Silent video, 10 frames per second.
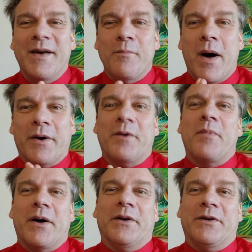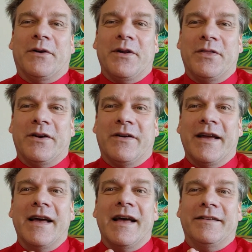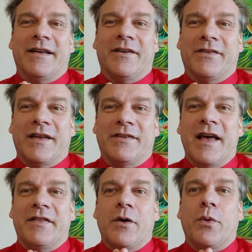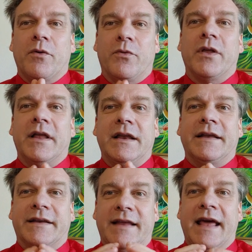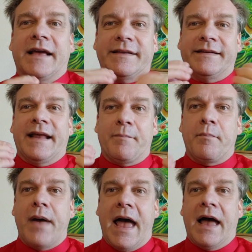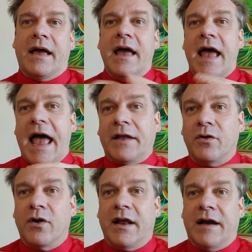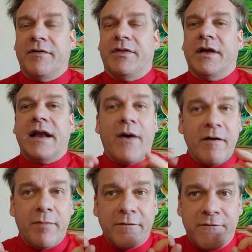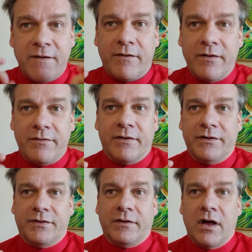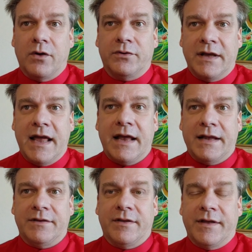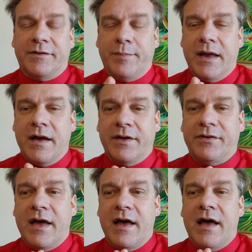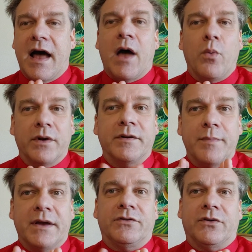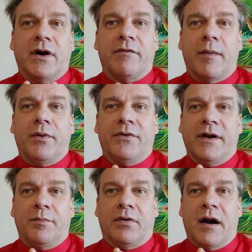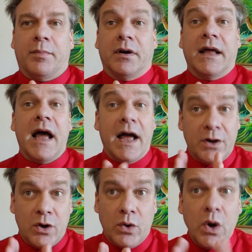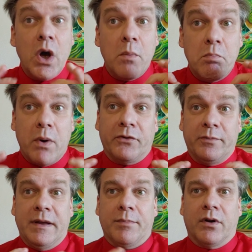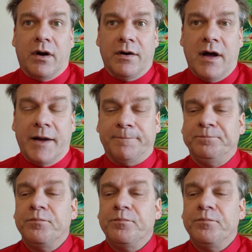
modern monetary theory tells us that we really need to take a step back and look at everything. Now, I've been very, very slow to get into this because I want to make sure I represent it properly. I know most people are not.